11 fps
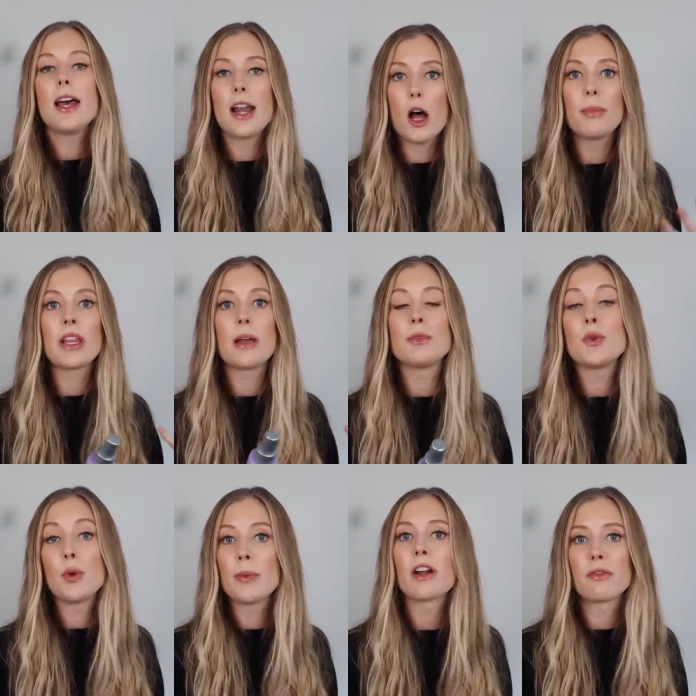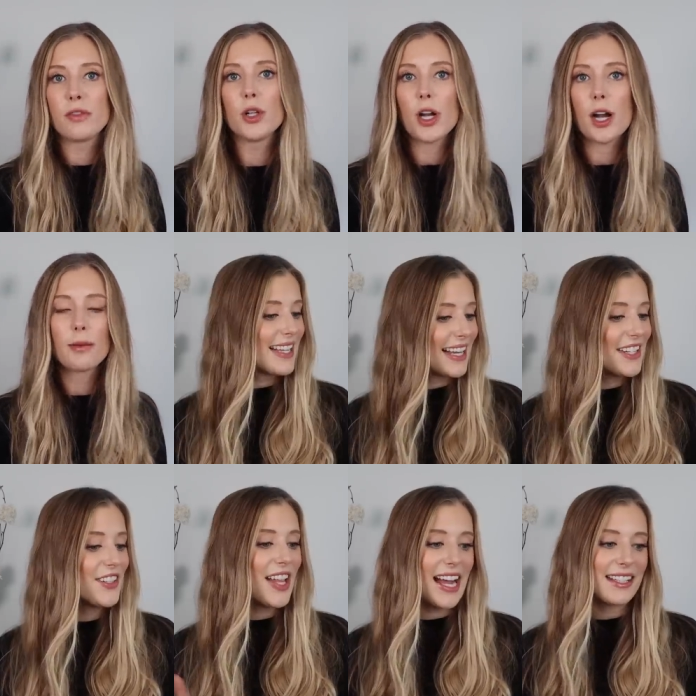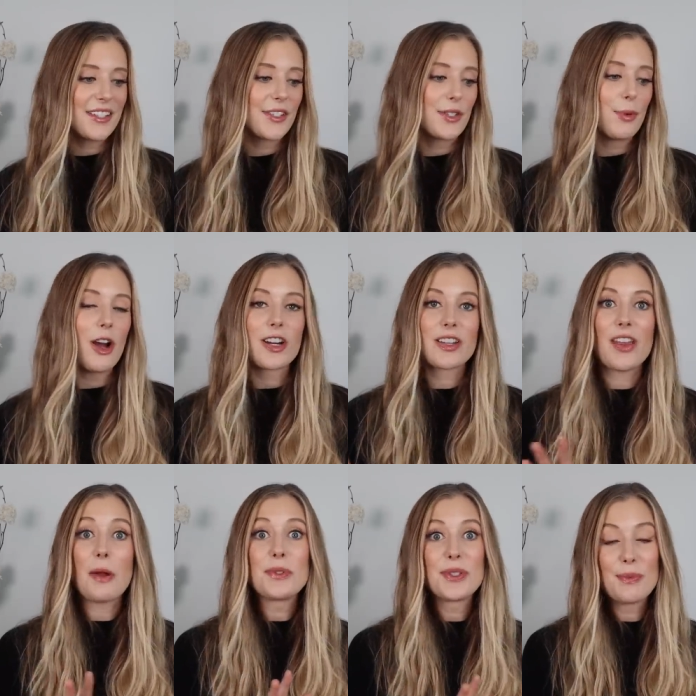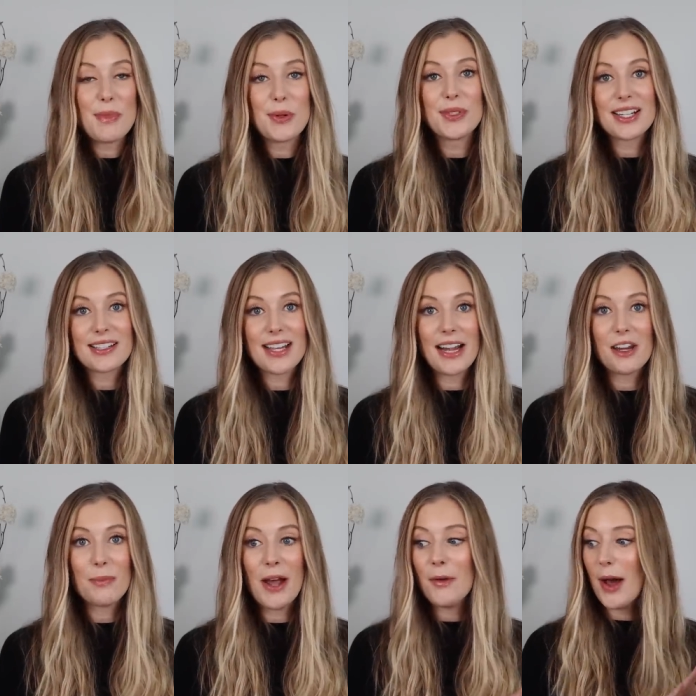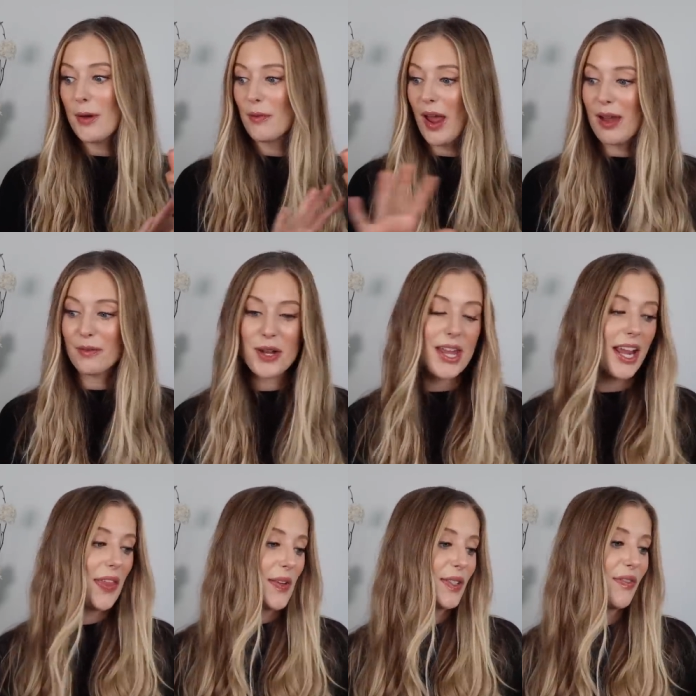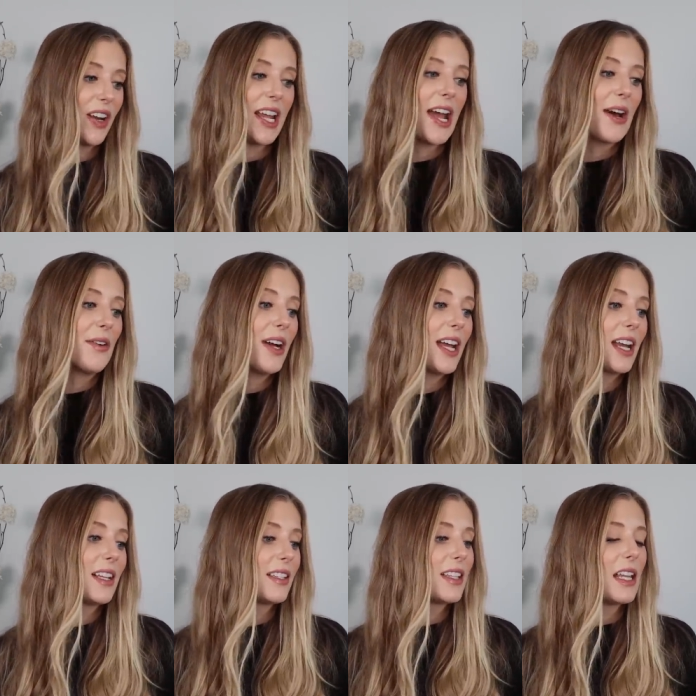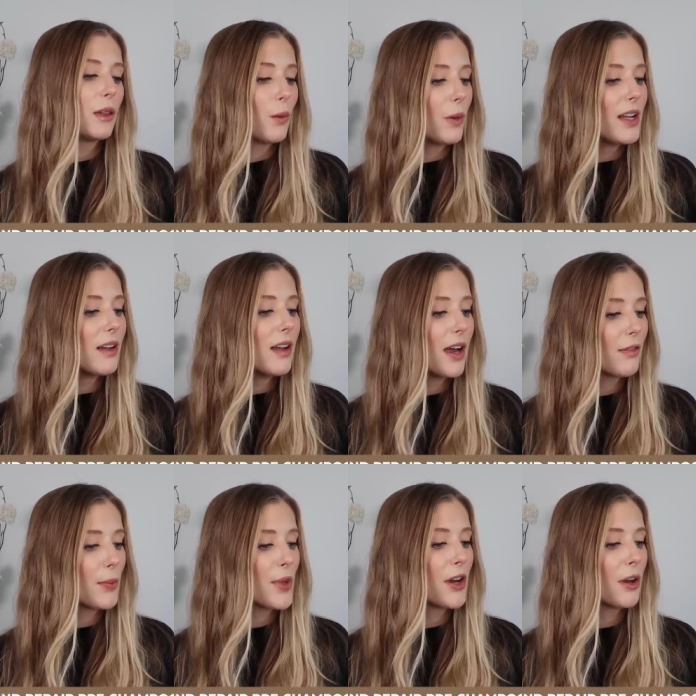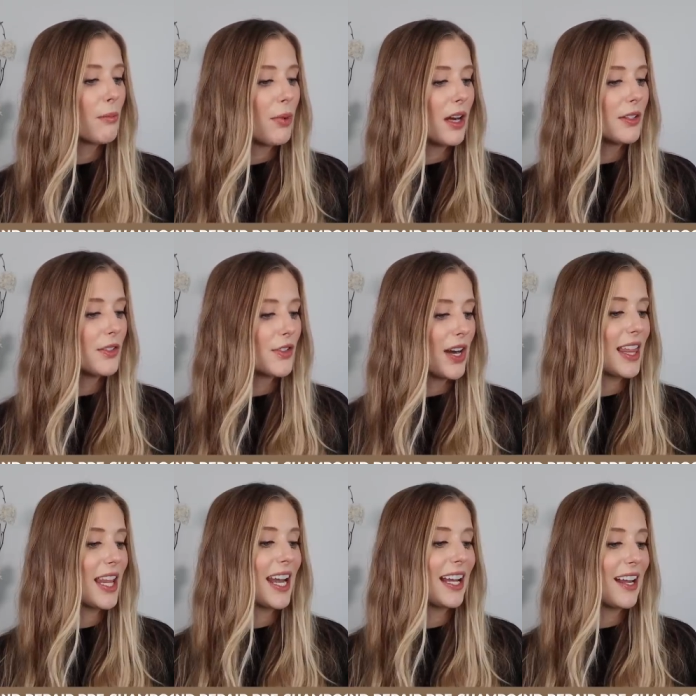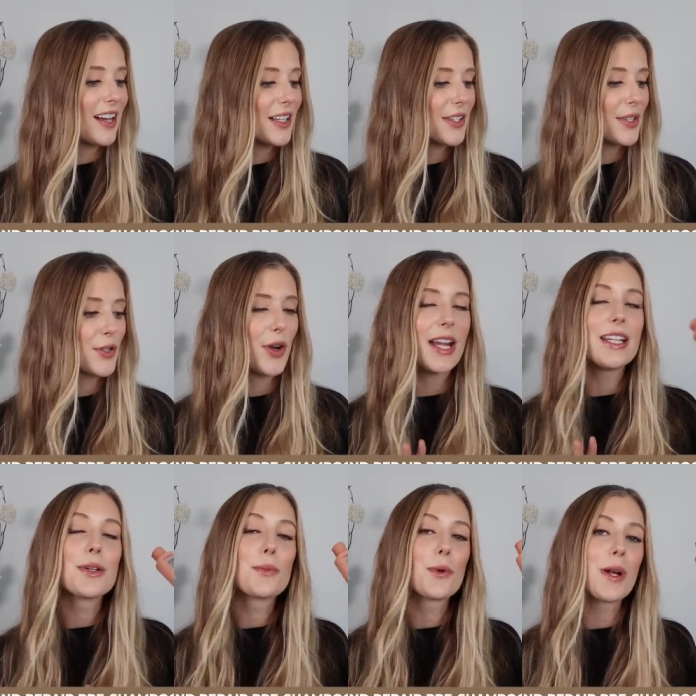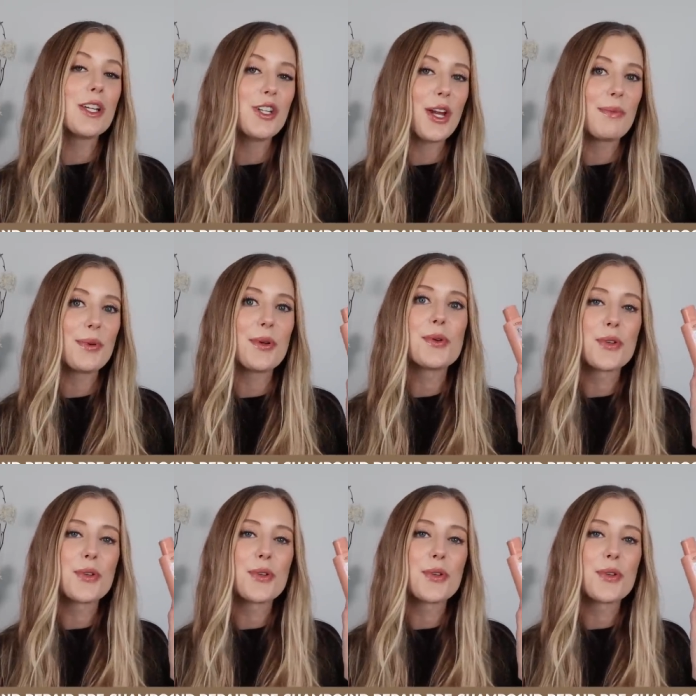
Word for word: and helping them to appear fuller. Second to last is the product that I was the most excited about out of everything in this video. It is the L'Oreal Everpure Bond Strengthening Concentrate Pre-Shampoo